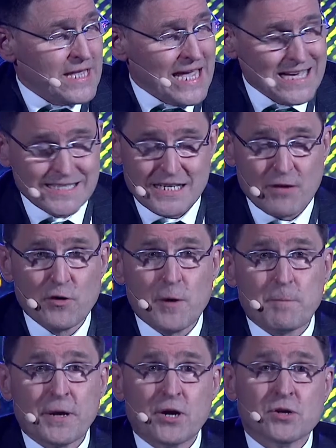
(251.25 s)
has every
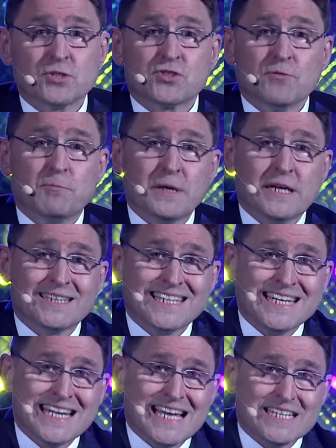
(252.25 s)
appearance of being the
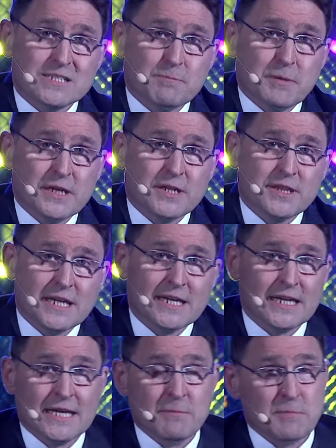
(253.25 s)
next big
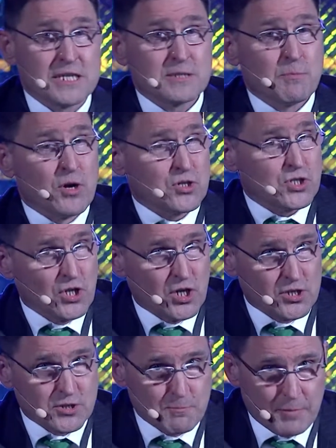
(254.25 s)
thing in mixed martial
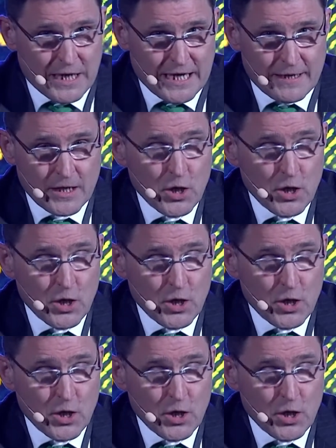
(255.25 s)
arts, but